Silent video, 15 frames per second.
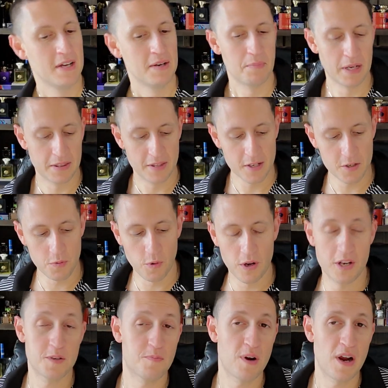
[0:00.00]
But this
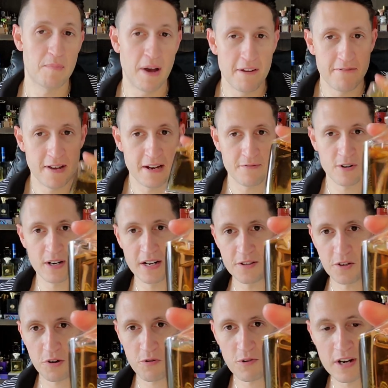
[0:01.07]
one is probably my favorite.
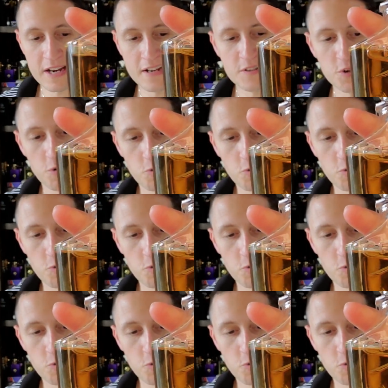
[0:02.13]
It's Creed's